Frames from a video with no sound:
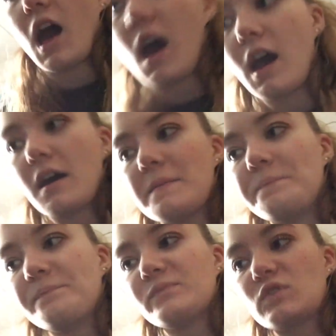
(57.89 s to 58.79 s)

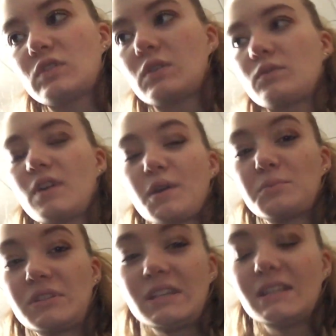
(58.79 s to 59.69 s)
Um, so now I'm
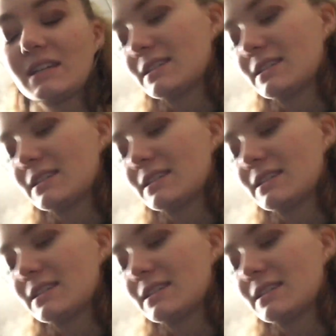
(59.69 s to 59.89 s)
just eating